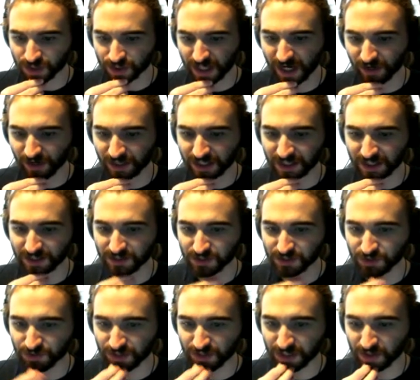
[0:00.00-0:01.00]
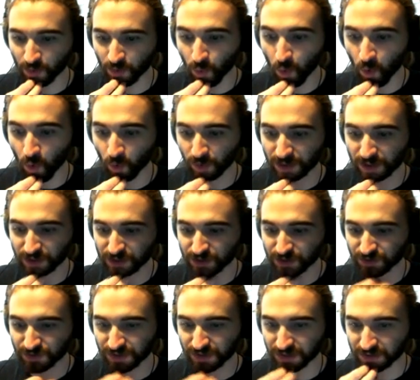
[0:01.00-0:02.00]
Generic industry, ore
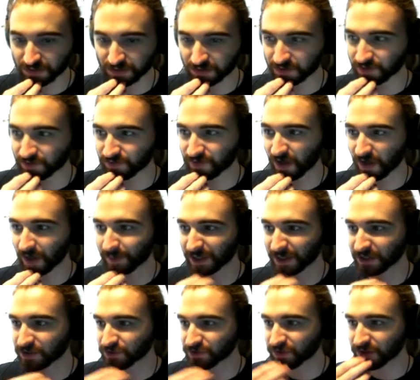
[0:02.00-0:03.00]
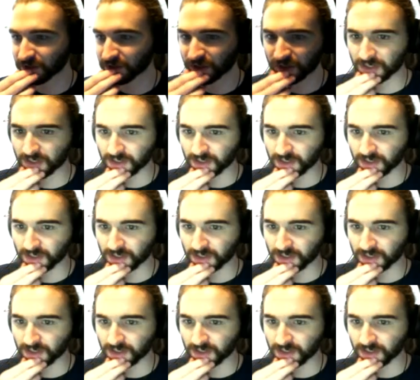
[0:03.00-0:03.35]
industry, farming industry.